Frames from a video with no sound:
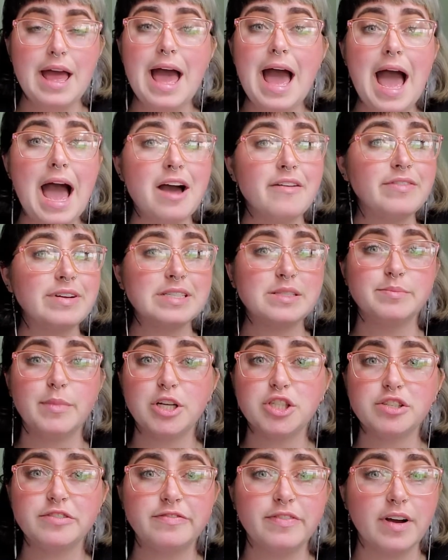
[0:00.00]
have as
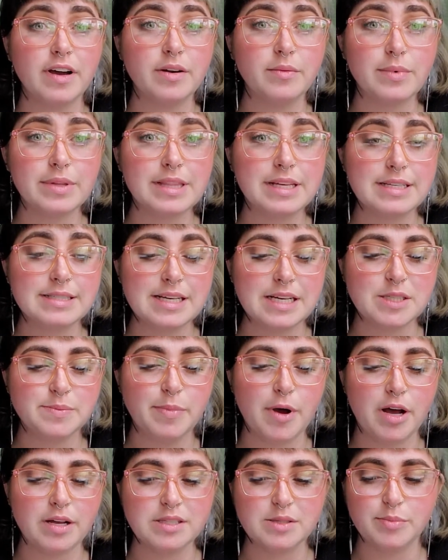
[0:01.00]
much fun with this as
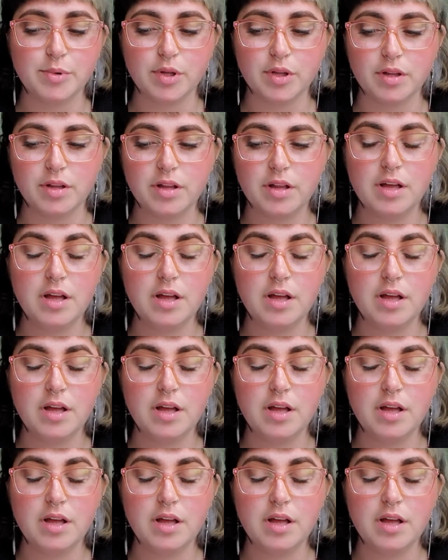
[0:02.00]
possible.